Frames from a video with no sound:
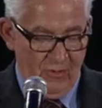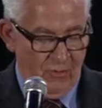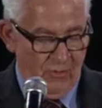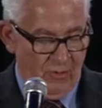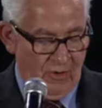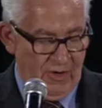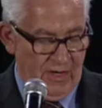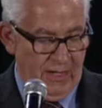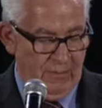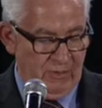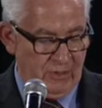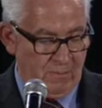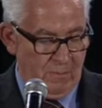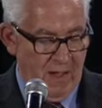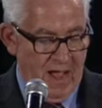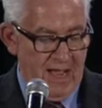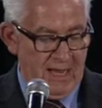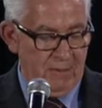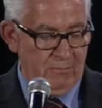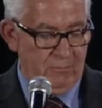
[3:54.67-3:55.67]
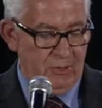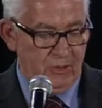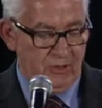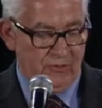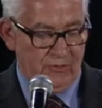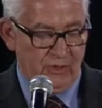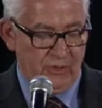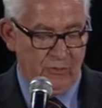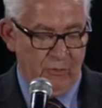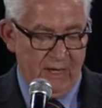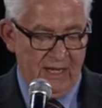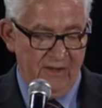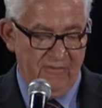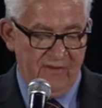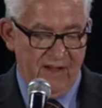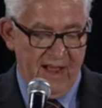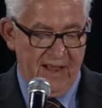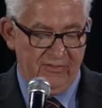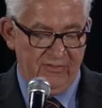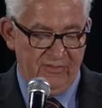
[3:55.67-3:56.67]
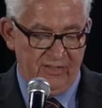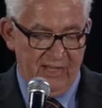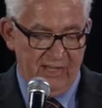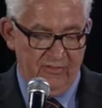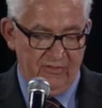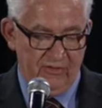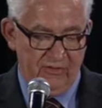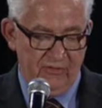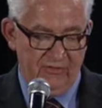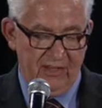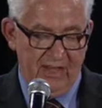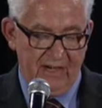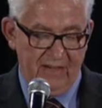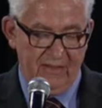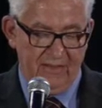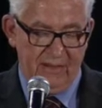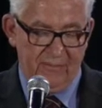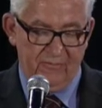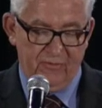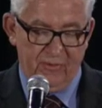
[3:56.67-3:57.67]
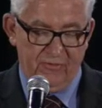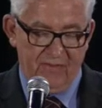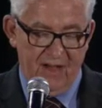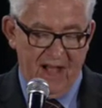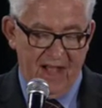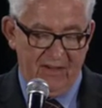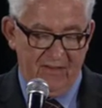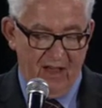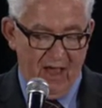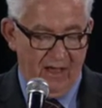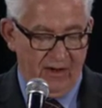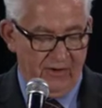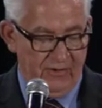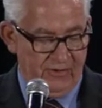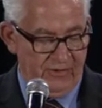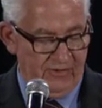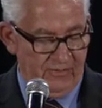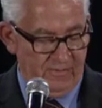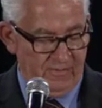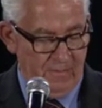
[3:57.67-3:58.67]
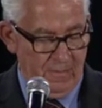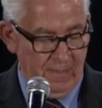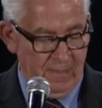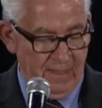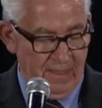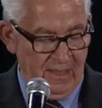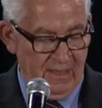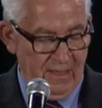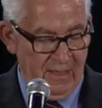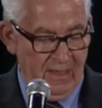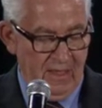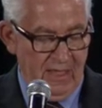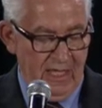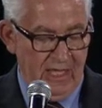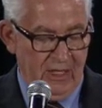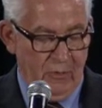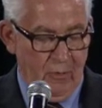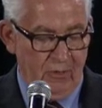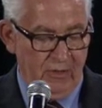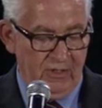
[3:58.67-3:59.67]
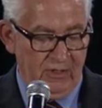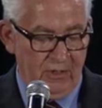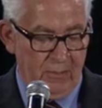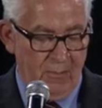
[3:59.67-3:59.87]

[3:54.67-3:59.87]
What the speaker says: where he was buying books for 25 cents and selling them for $5. He quoted the